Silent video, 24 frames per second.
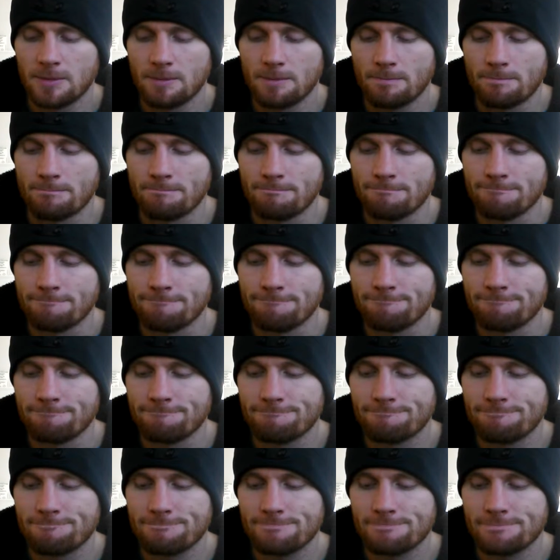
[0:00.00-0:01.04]
I'm
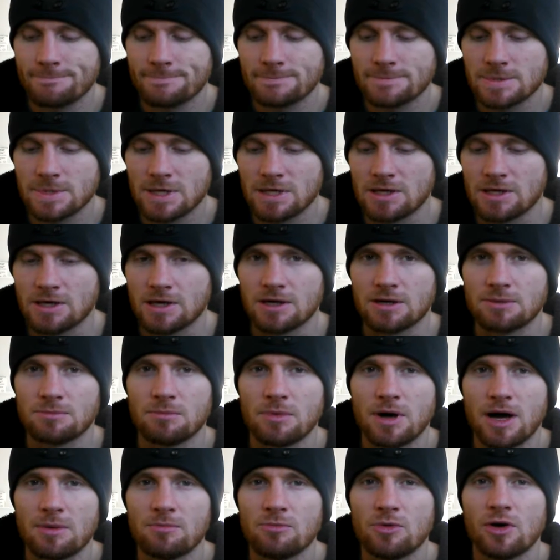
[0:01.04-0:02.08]

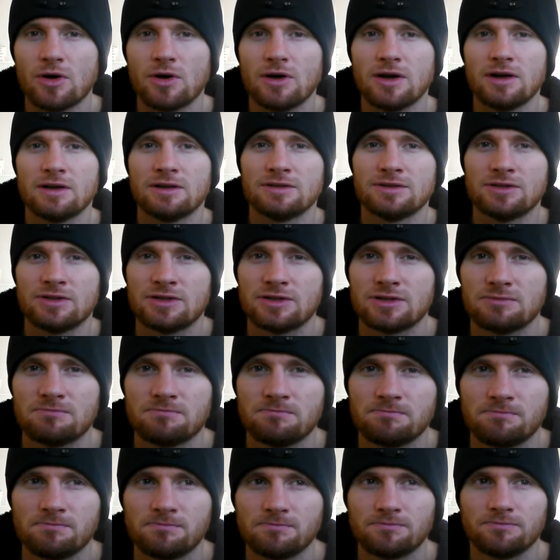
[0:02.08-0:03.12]
not as
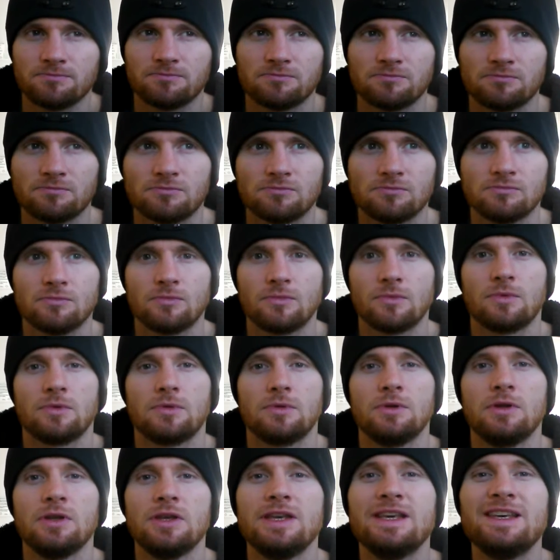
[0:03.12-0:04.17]

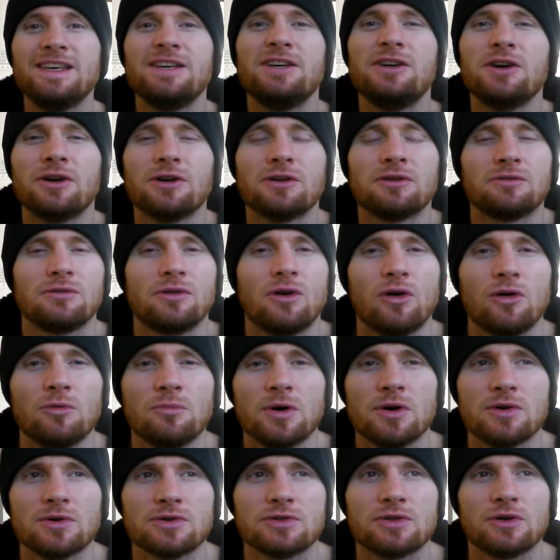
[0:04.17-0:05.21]
eager
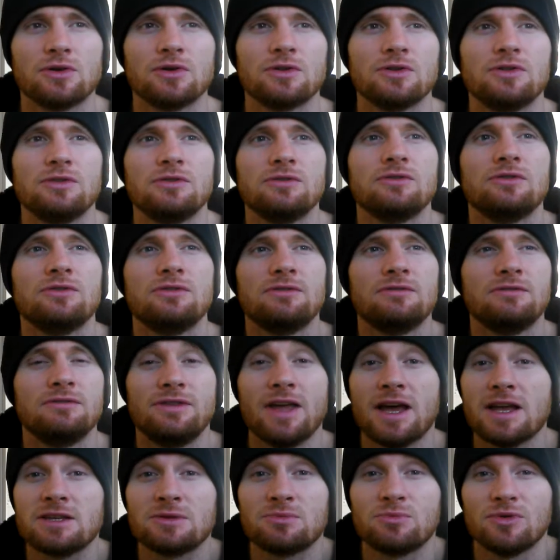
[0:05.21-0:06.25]
almost, or
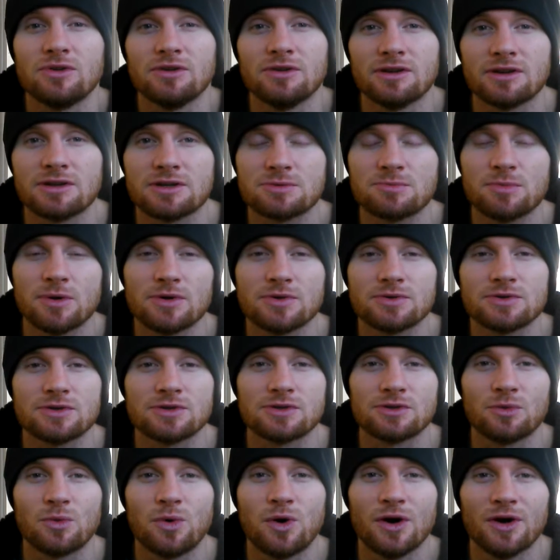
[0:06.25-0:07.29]
desperate, I suppose is
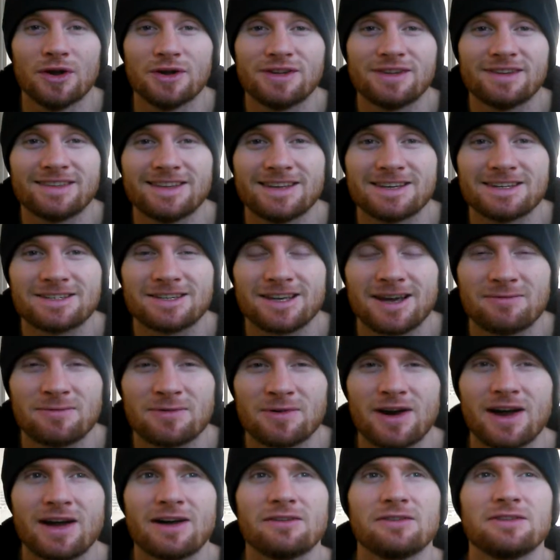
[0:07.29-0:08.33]
the word this time
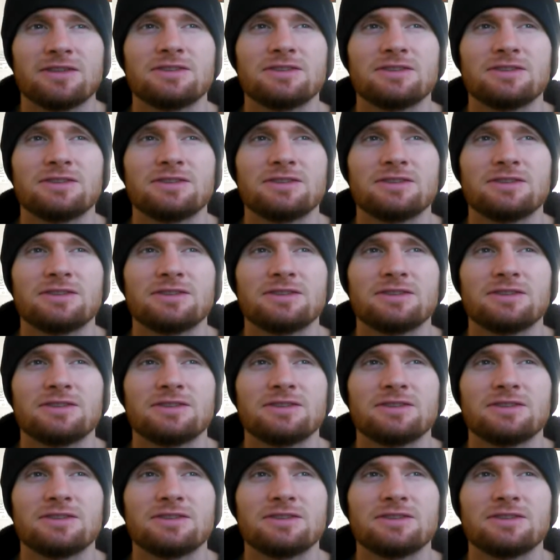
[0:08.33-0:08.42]
around.